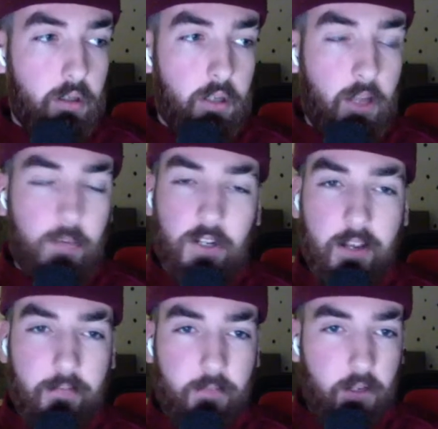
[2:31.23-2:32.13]
And we don't
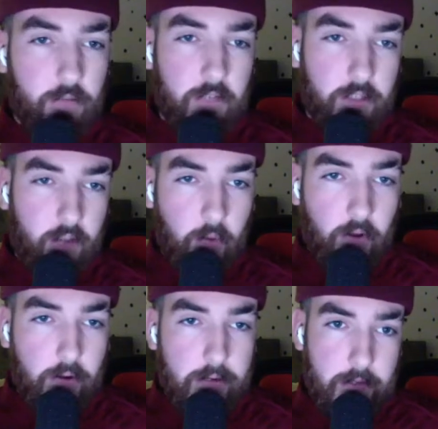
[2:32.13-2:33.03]
have Virgil van Dijk
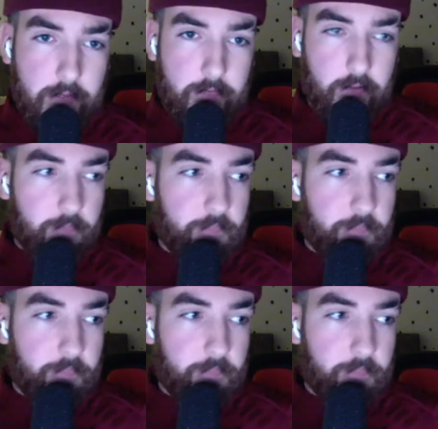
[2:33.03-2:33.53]
behind him either.